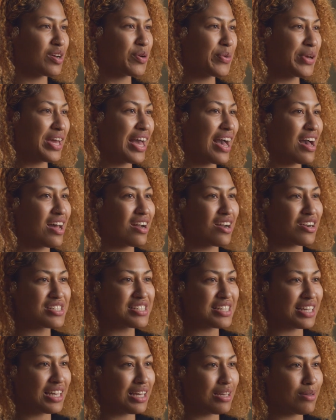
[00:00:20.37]
We had our
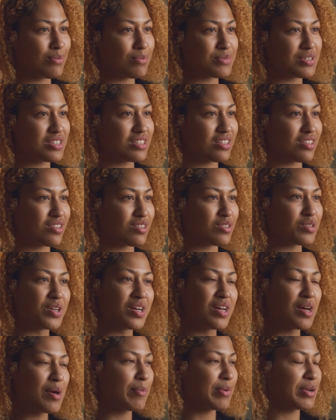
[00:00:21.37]
teams,
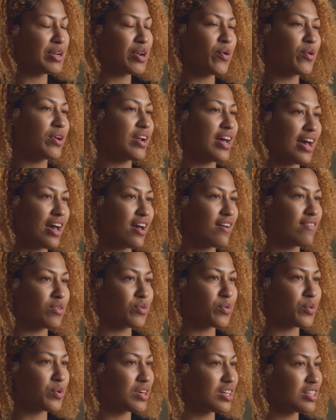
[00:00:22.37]
but no one had
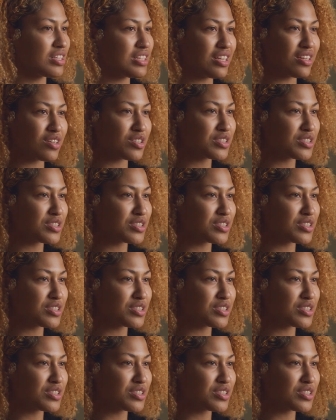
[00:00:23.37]
ever won,